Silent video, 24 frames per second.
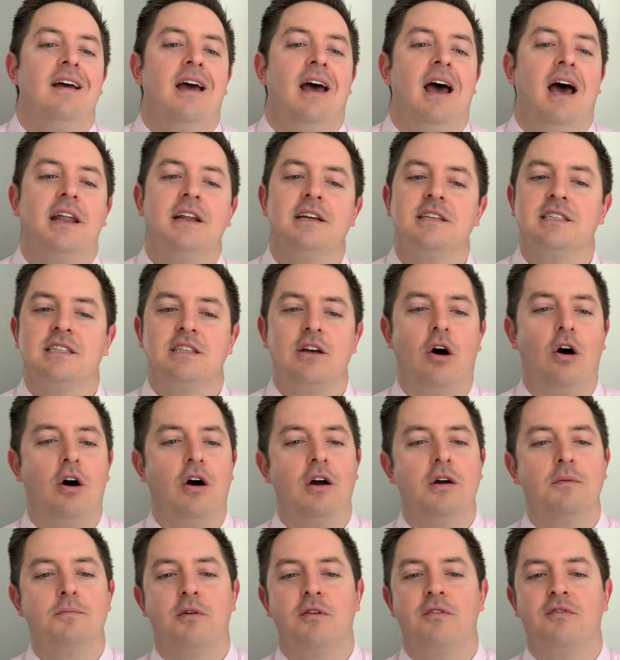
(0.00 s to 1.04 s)
and a
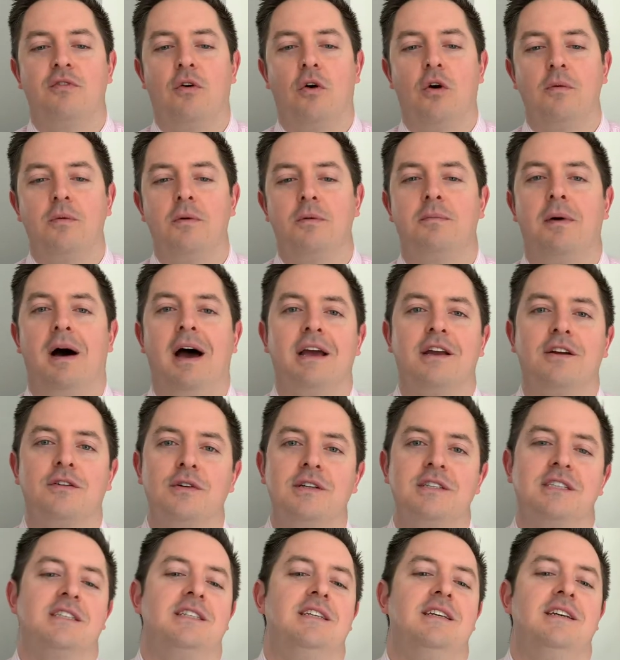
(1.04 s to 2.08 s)
song performed by
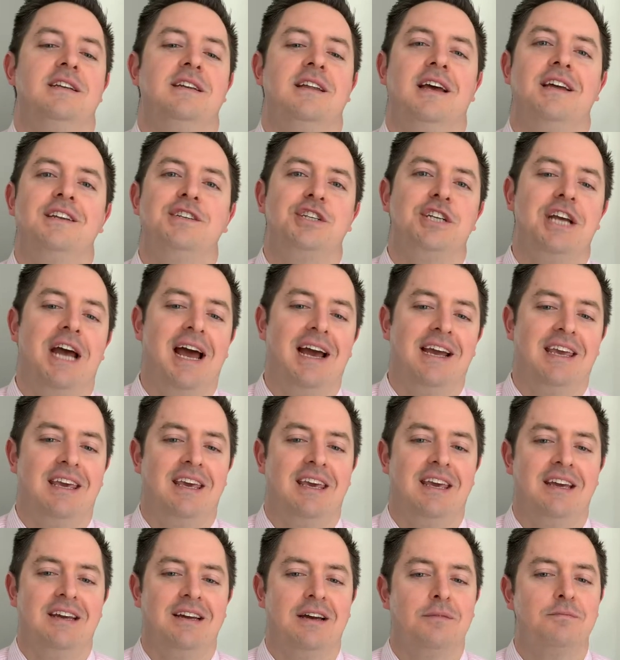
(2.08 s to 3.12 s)
Kristen and
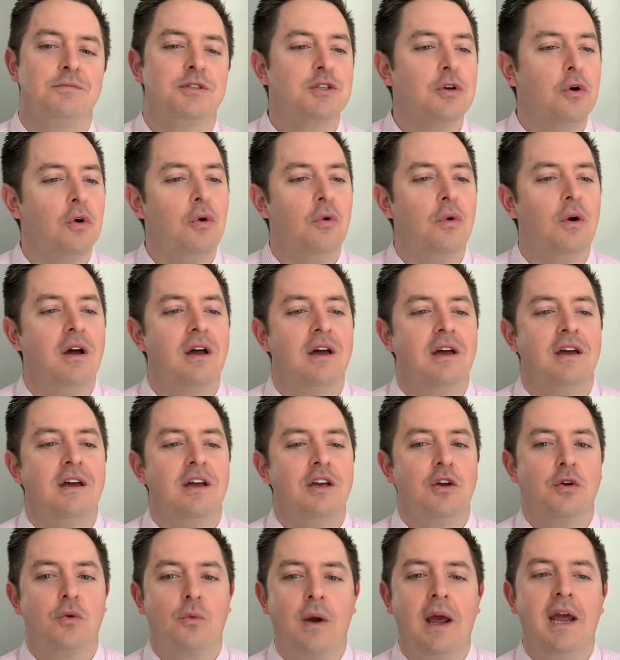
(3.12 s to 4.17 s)
Jackie. I'm so
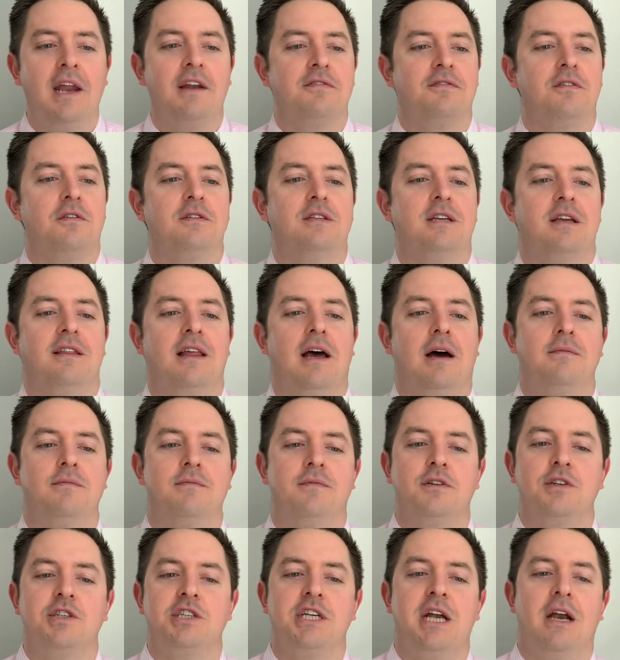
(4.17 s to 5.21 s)
grateful to them
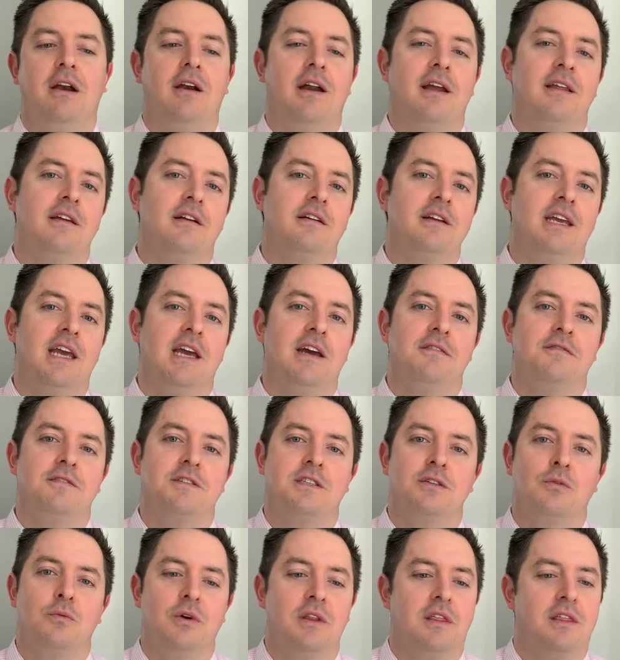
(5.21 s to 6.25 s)
for sharing their
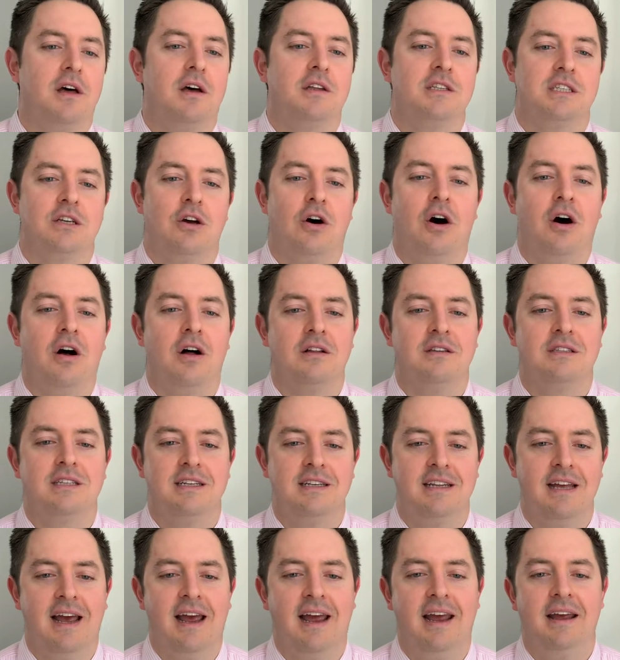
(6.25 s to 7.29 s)
gifts with us all
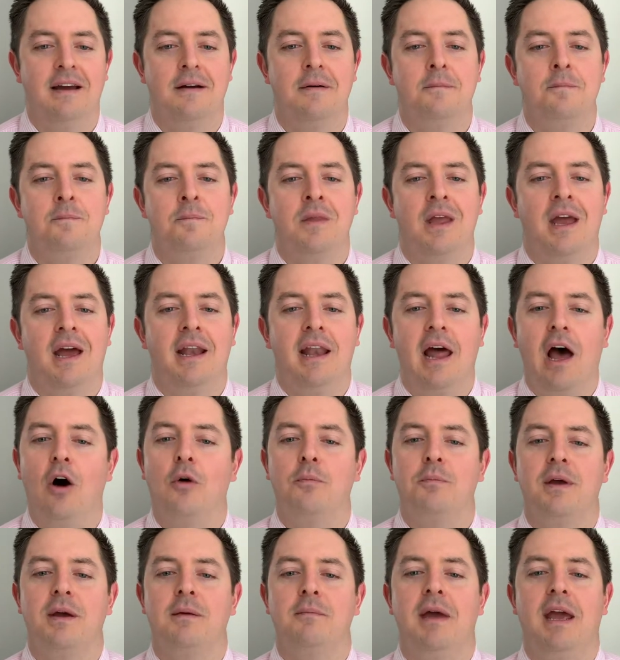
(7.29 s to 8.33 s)
today and
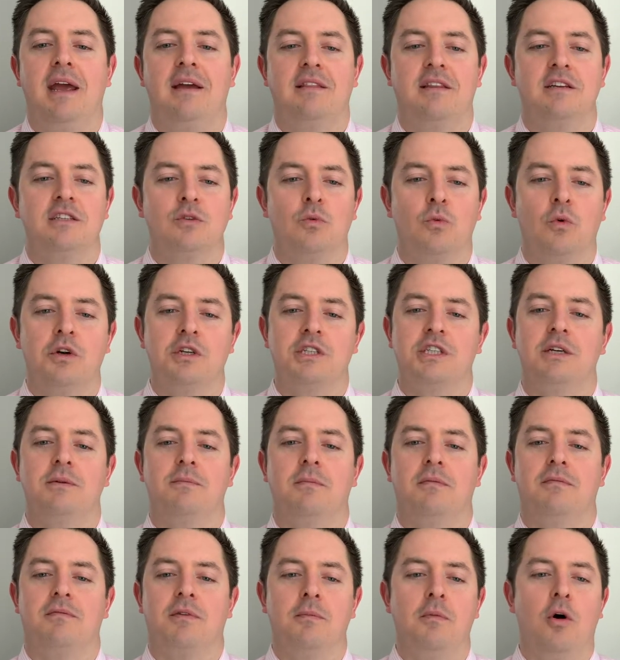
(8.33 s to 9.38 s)
helping make this
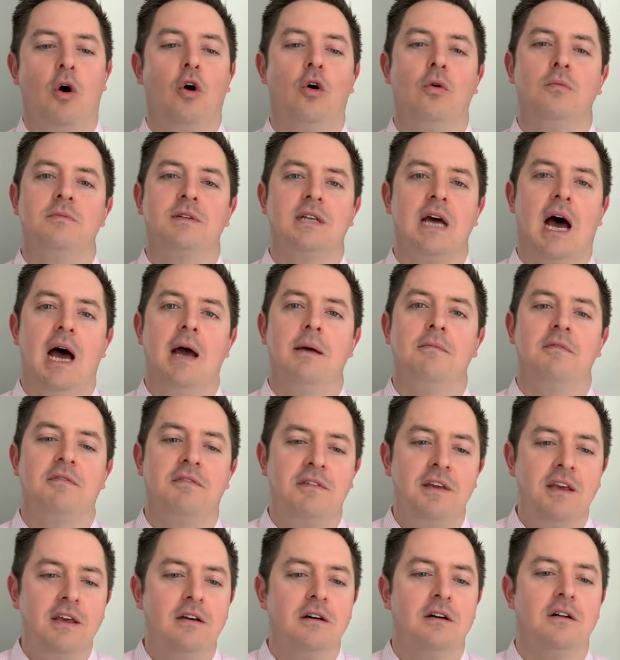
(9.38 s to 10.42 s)
worship from home time
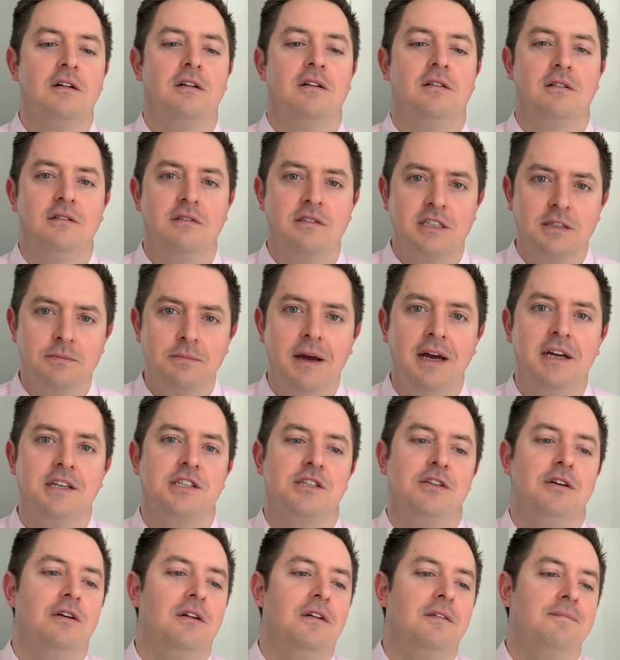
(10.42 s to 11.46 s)
feel
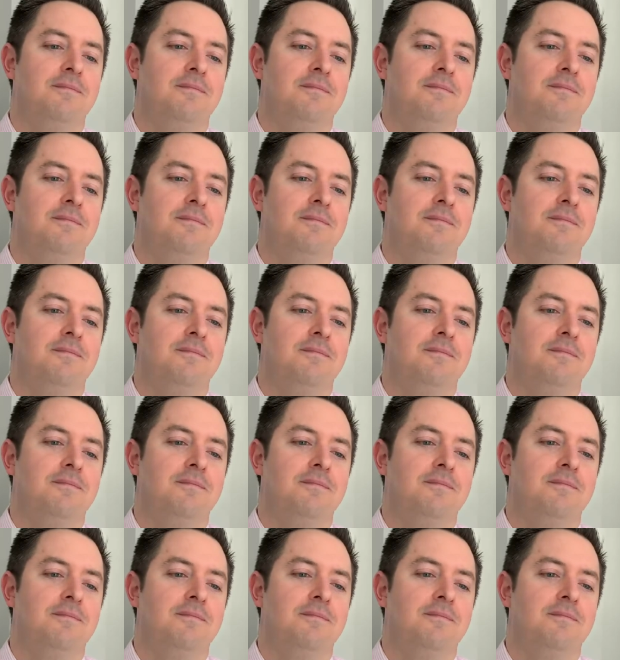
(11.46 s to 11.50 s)
special.